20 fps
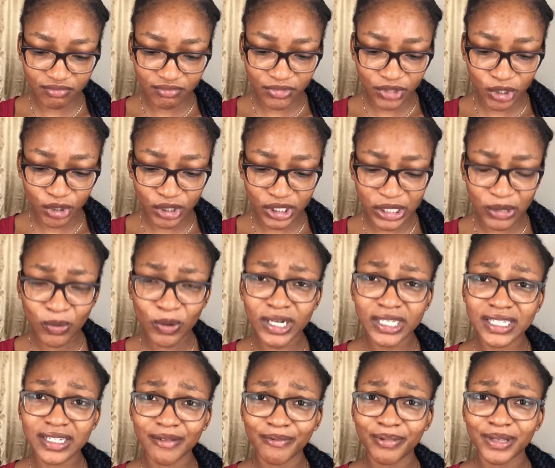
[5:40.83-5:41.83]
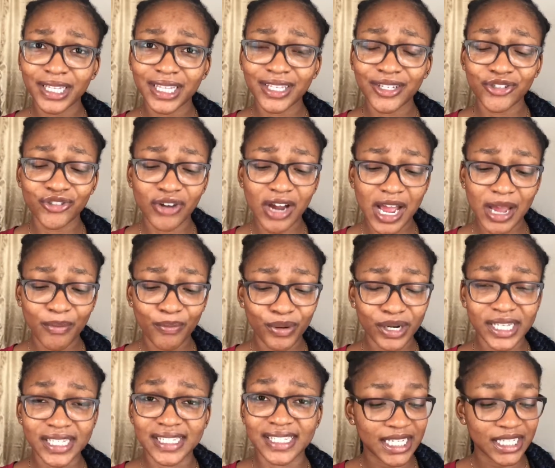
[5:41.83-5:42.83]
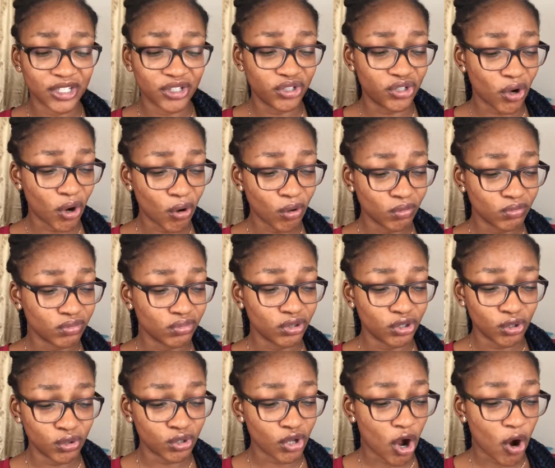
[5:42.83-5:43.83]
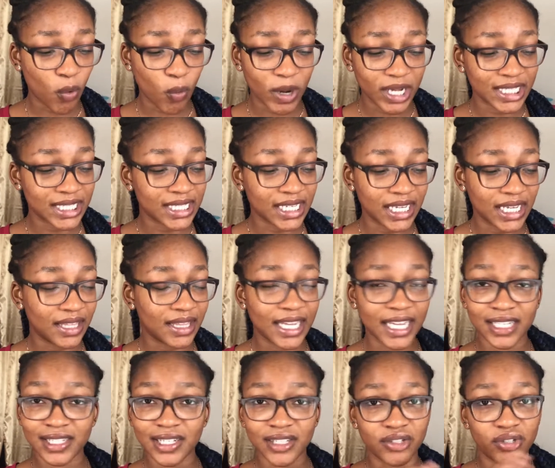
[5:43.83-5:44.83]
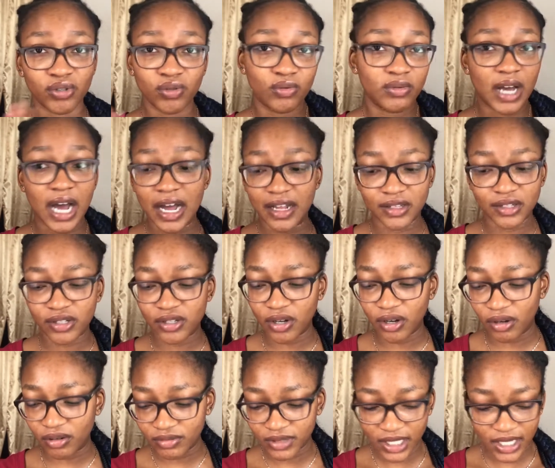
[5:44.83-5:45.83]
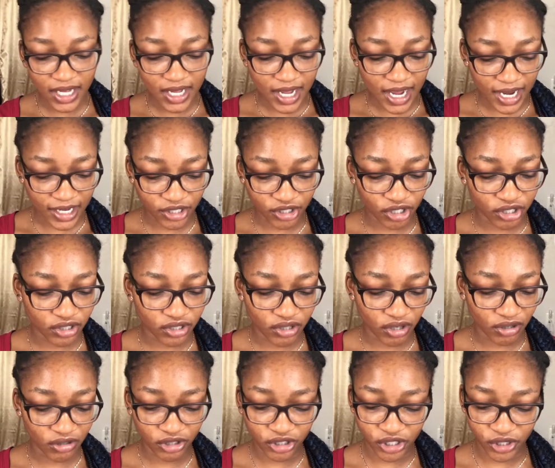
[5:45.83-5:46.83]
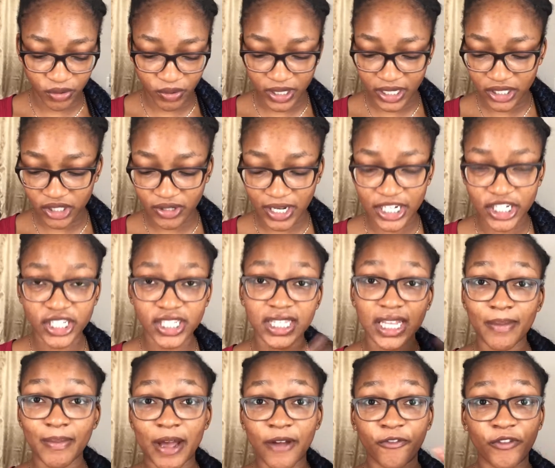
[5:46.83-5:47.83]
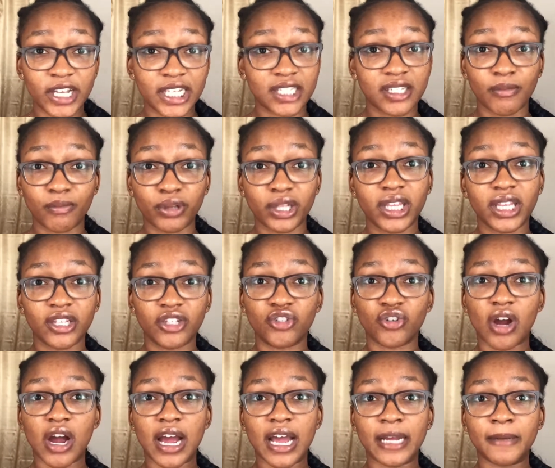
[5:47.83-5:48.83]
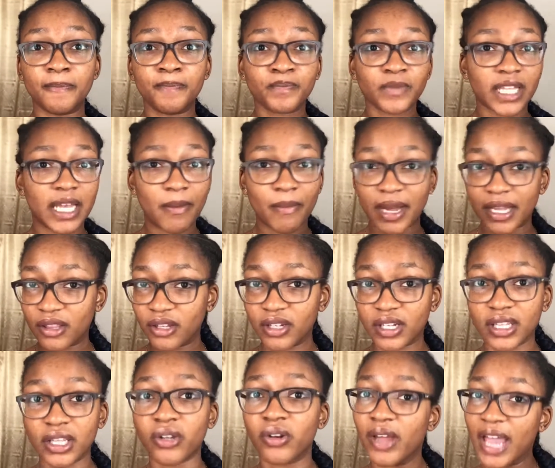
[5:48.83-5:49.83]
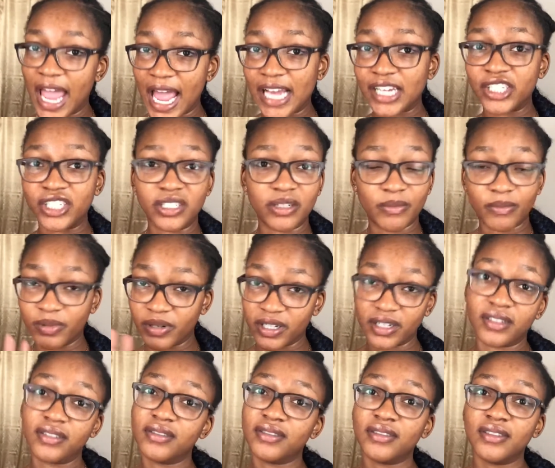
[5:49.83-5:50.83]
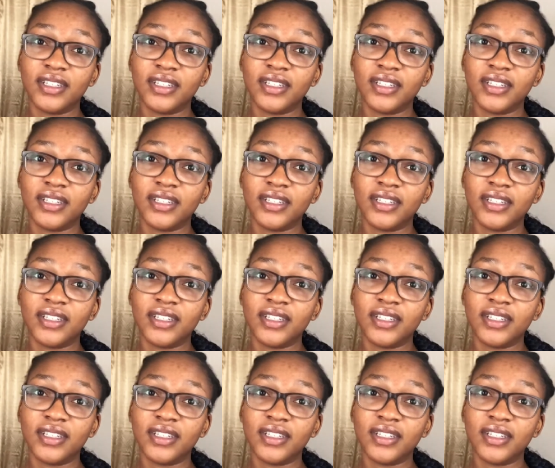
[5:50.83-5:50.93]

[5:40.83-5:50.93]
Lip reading: use it when it's completely dry, but it says don't use on wet skin. Like it says do not, so I just don't do it. So I just let my face completely dry. It might look a little ashy, but